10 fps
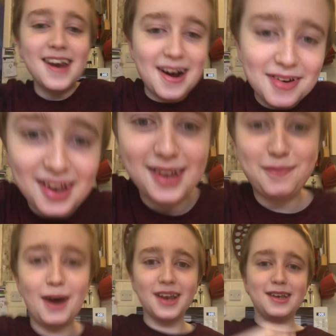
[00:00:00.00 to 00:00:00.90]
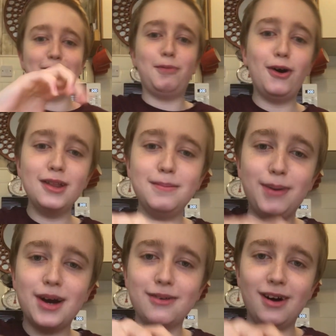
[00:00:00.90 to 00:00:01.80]
Now it's Ben's boiling
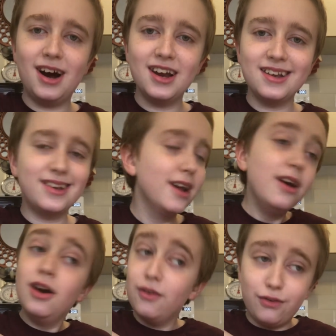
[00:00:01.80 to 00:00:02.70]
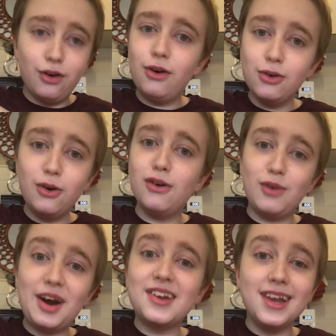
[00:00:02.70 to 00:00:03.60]
bag rice for all your
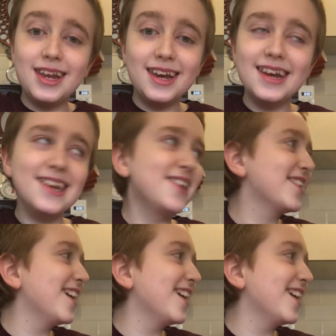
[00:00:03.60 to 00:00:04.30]
ricey needs.